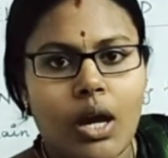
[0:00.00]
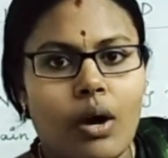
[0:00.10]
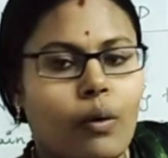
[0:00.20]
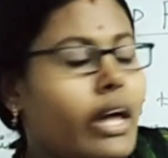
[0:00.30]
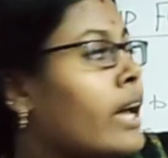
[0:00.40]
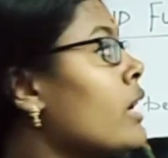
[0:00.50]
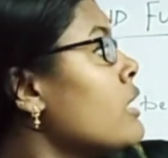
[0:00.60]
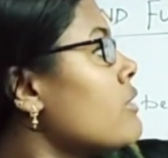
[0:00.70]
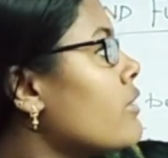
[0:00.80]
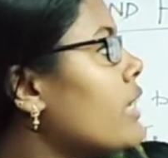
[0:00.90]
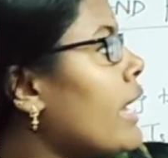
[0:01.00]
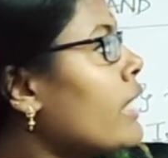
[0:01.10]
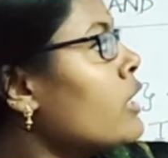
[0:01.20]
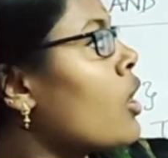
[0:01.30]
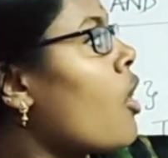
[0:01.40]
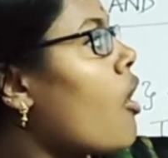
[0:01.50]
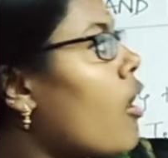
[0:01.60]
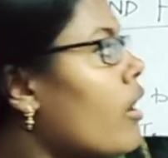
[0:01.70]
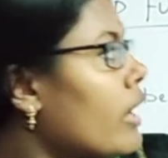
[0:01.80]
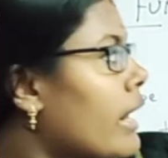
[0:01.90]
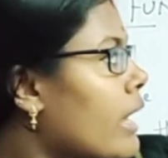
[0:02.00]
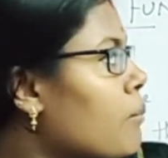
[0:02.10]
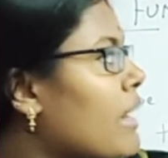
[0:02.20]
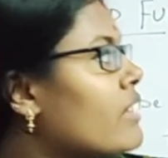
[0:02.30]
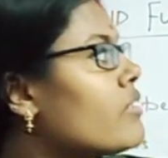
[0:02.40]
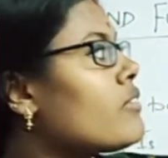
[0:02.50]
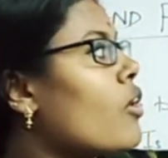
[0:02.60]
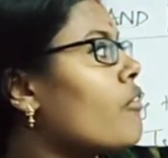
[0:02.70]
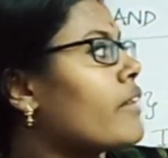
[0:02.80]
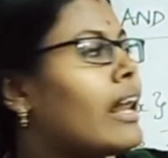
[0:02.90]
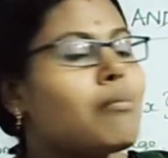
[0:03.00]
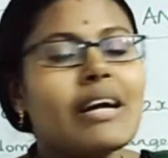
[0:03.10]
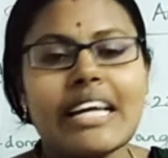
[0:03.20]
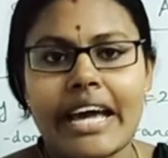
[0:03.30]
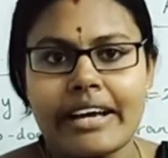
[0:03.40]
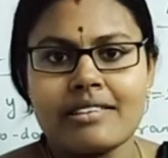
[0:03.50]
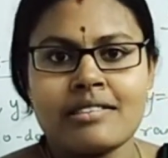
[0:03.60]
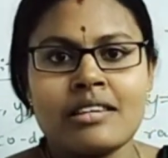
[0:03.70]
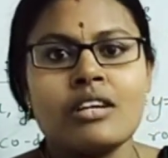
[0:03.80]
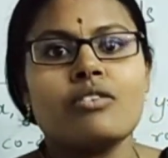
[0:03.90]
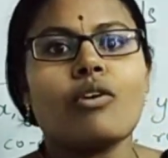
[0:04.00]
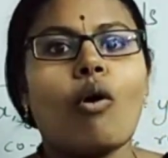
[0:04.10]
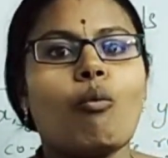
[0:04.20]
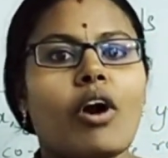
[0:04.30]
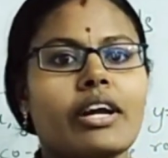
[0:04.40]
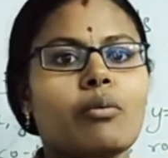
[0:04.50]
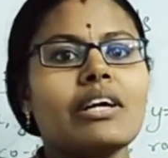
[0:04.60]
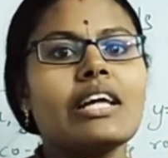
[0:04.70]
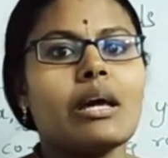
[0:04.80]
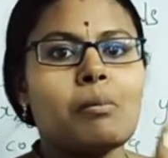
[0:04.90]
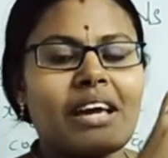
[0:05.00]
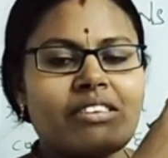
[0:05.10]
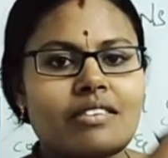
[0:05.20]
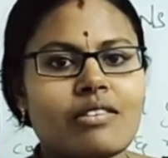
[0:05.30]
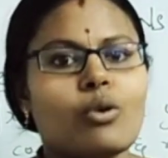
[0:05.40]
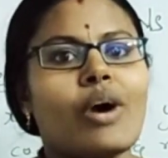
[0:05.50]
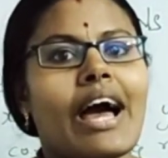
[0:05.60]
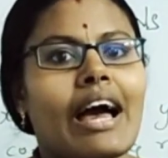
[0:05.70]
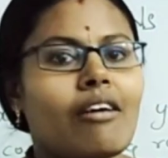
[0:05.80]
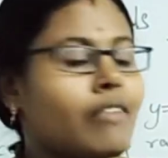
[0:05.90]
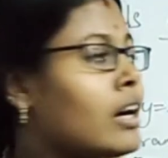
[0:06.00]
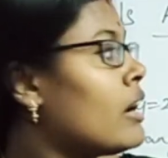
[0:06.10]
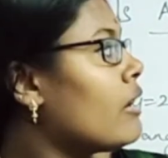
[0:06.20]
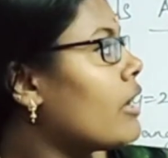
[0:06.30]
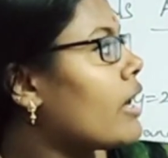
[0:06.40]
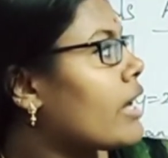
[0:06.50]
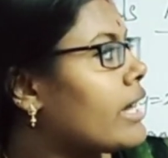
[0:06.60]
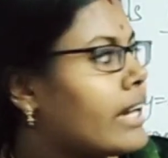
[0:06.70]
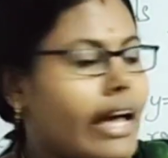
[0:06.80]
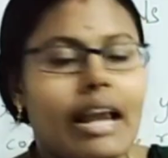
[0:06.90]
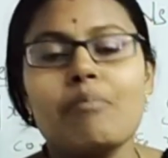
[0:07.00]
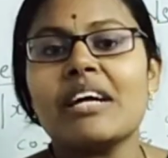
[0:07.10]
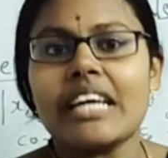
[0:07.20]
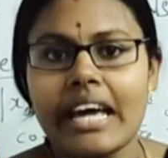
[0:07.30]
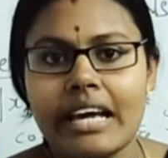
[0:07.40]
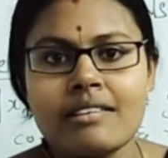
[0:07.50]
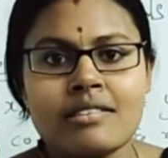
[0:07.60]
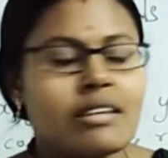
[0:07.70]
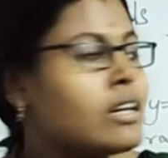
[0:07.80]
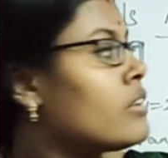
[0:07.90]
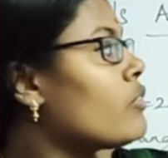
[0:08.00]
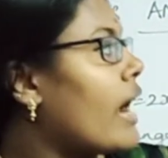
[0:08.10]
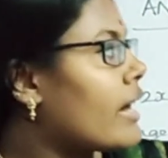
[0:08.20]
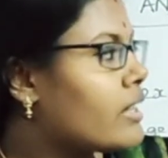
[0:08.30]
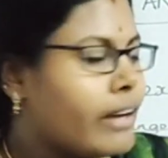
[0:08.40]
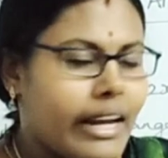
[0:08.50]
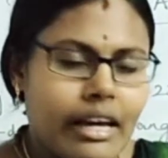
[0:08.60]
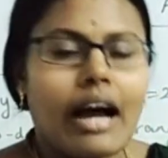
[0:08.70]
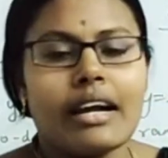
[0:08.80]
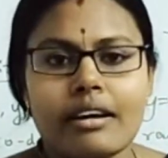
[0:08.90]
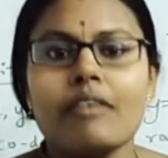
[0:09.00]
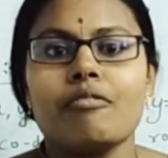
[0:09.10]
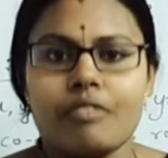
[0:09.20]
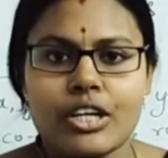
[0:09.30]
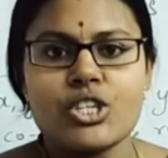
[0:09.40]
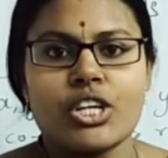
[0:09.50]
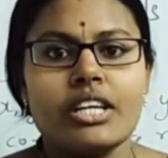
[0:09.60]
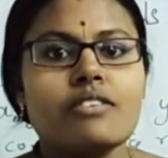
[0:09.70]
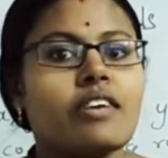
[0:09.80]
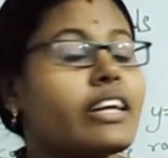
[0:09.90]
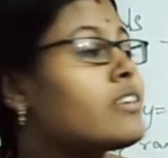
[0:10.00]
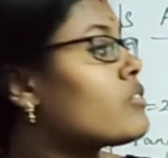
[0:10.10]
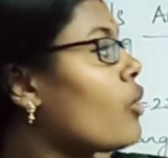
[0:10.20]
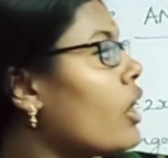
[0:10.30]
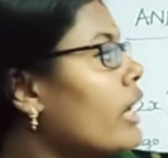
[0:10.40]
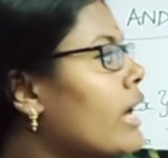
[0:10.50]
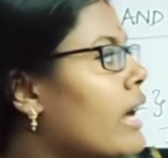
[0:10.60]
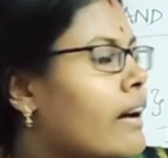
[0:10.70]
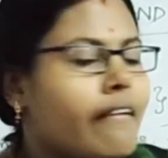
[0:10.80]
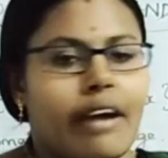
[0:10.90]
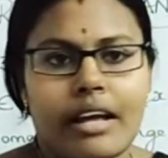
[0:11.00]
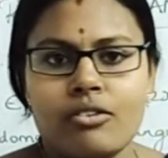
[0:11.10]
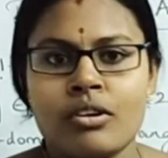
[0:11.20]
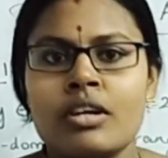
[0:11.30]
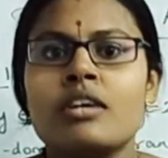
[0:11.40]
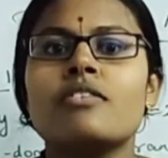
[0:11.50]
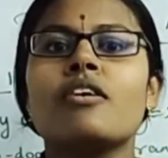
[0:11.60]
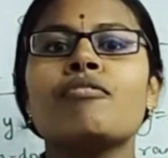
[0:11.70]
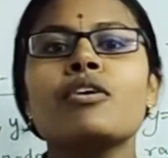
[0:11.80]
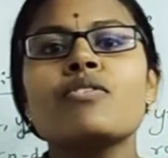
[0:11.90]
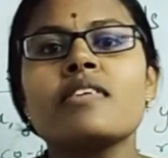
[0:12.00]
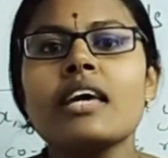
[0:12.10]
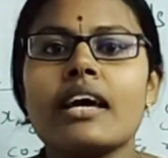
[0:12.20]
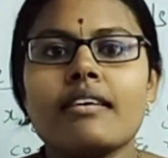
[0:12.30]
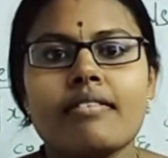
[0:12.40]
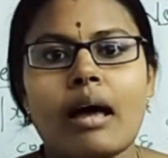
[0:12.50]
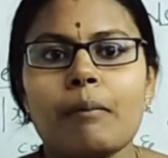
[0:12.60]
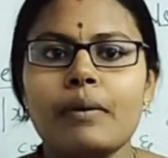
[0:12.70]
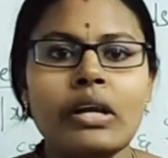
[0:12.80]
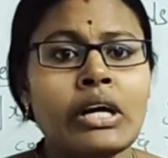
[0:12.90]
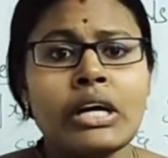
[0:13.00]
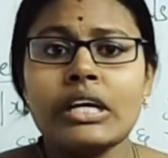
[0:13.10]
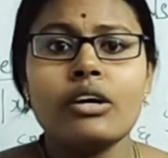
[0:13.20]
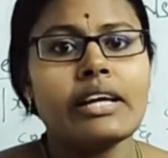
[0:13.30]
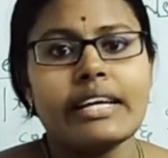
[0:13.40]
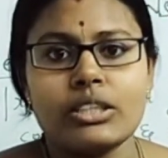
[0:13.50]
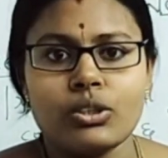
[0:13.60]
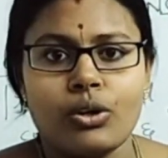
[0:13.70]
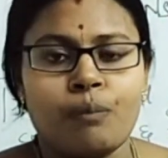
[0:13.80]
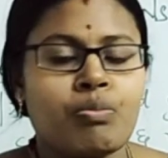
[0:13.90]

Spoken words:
Okay, so then all images of element x, so whatever the images you have in element x, so under function, so it is called range. So if you see example, you'll get to know.